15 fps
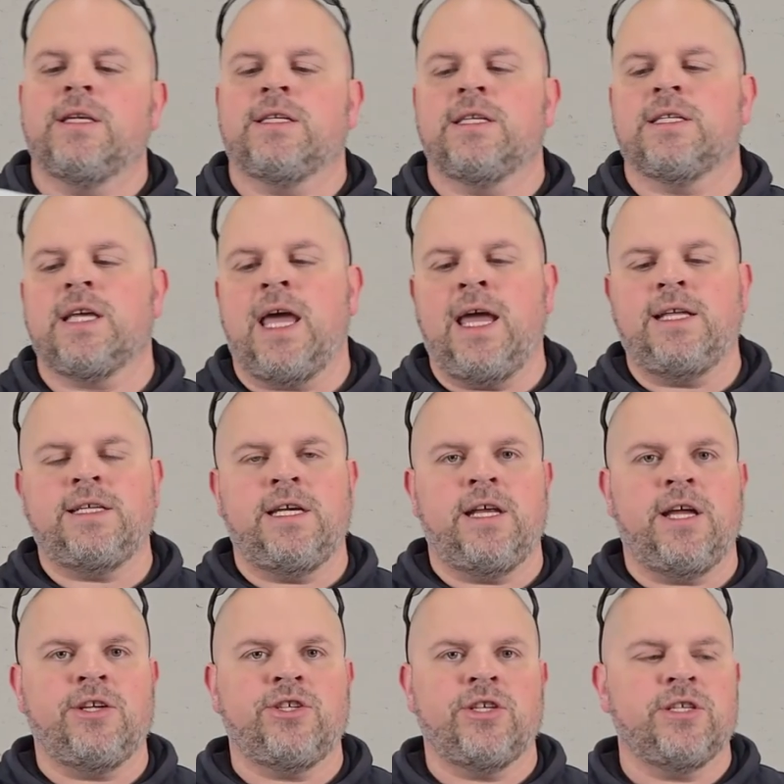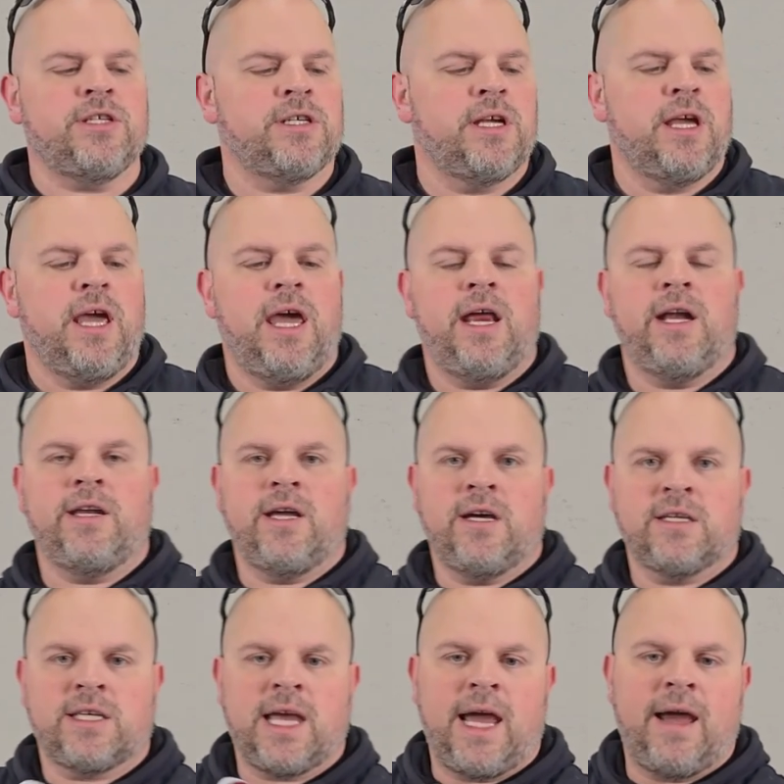This is 18 inches and it
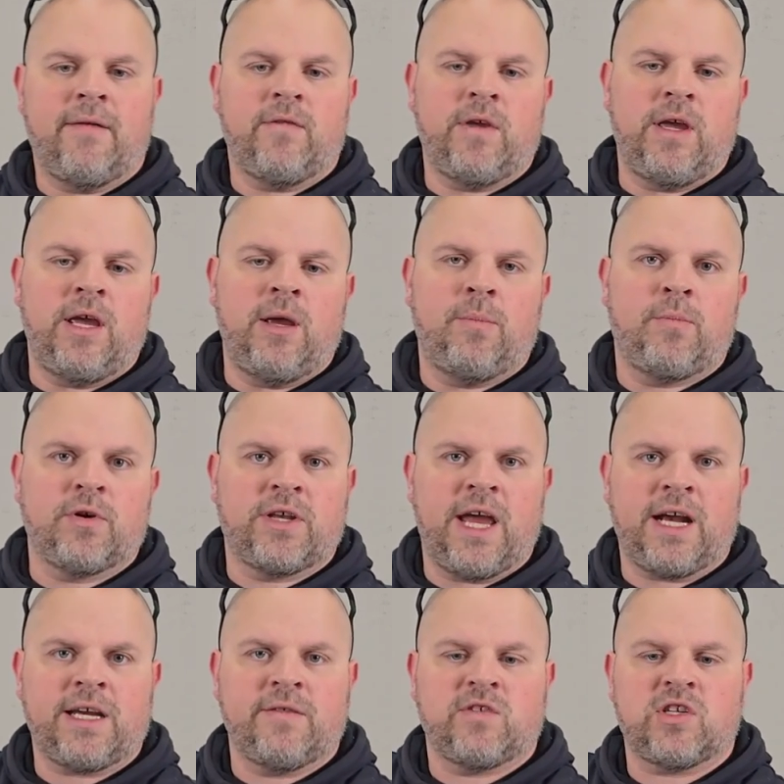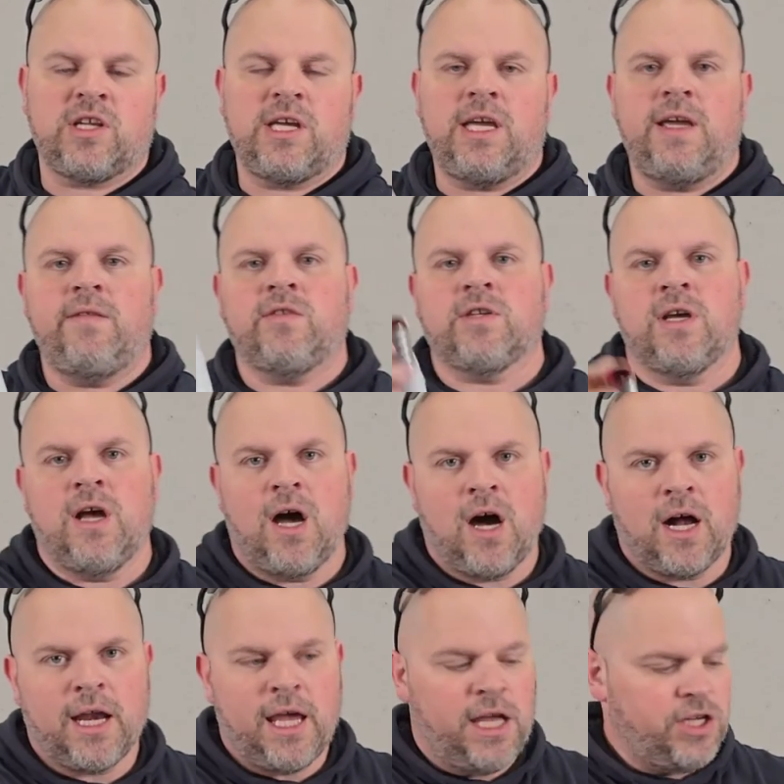does have the protective sleeves
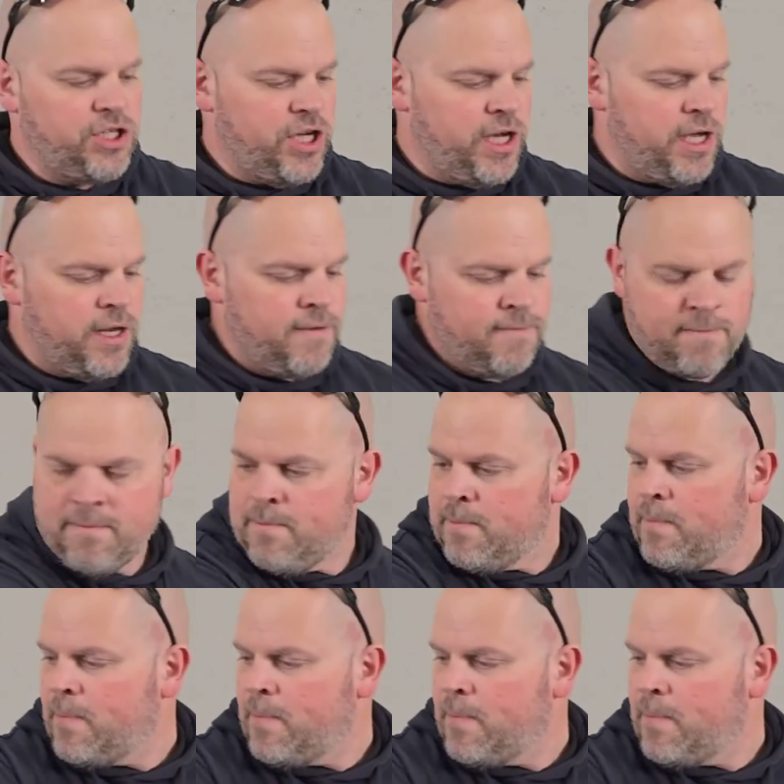on each end.